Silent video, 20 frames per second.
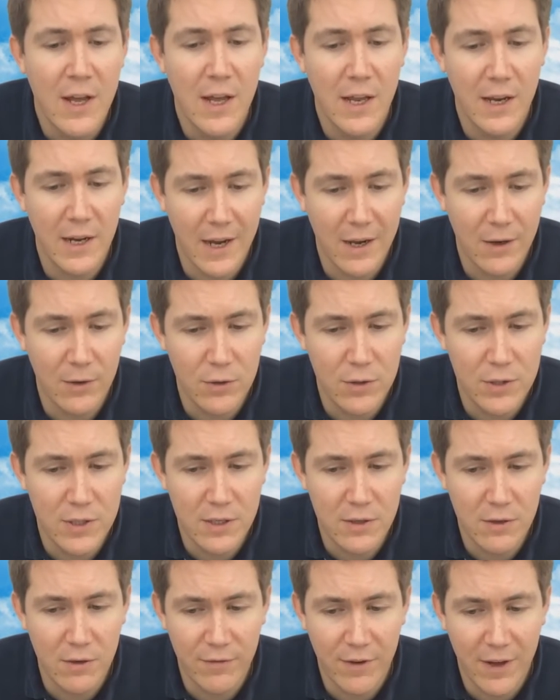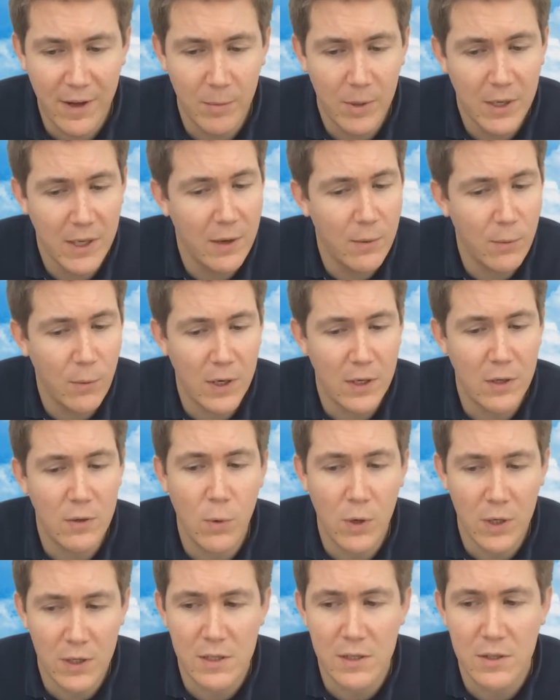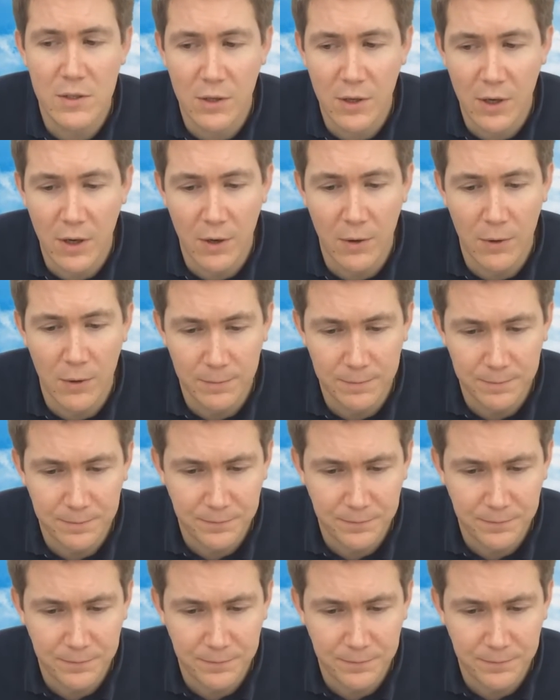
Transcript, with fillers: and how you see your family and where you want it to go.